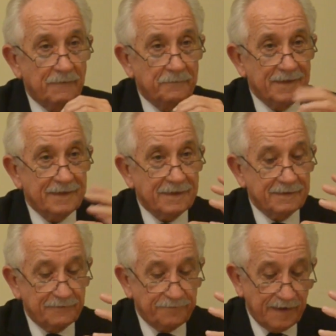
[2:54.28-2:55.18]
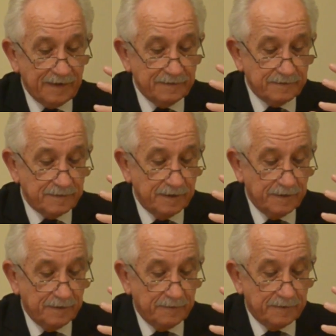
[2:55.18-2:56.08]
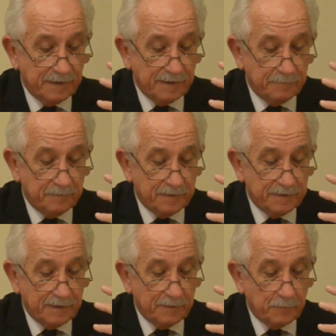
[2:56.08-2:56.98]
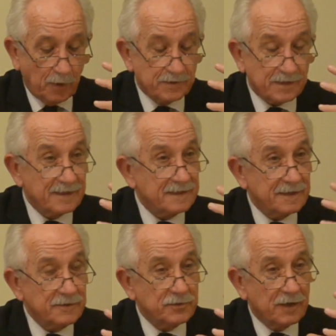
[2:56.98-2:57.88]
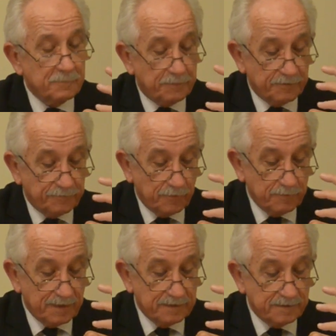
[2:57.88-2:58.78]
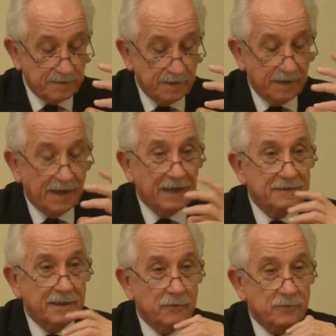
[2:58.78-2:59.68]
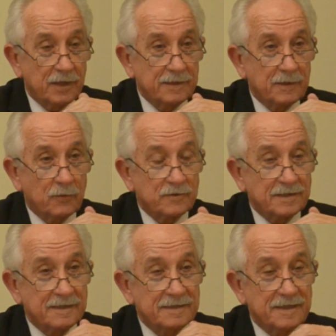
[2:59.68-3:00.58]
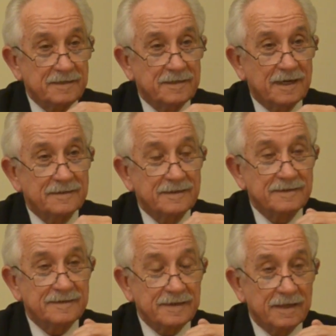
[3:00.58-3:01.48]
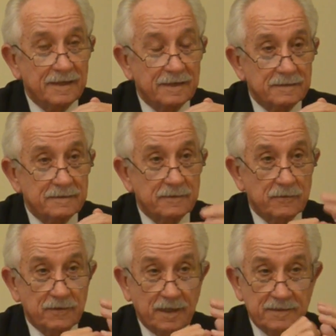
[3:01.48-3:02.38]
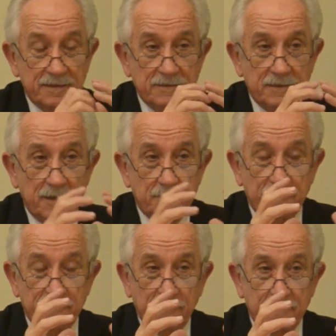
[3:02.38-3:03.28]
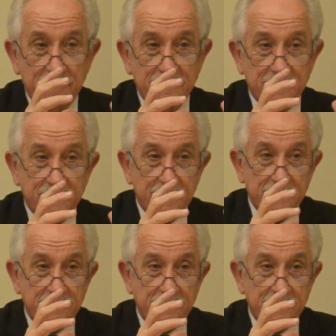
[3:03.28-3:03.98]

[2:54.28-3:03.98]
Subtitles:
that defines the organizational performance and the organizational resilience. Organizational performance is very